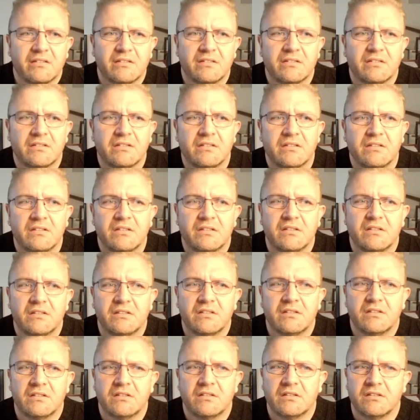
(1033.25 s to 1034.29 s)

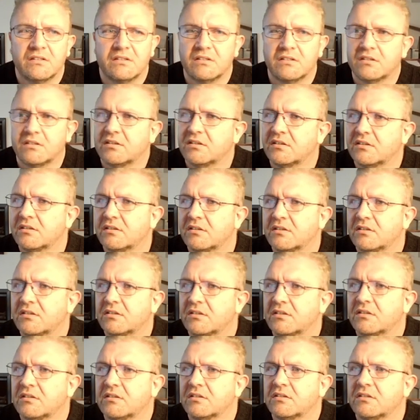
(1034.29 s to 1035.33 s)

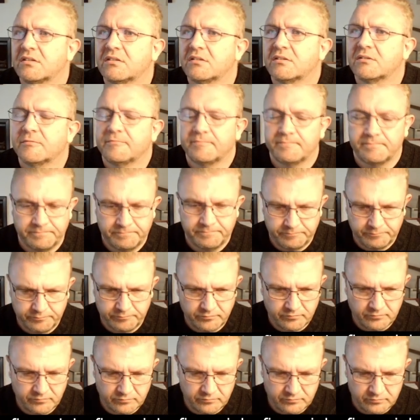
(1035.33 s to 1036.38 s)

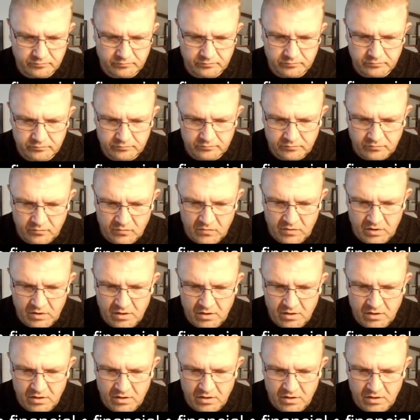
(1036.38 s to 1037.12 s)
[no speech]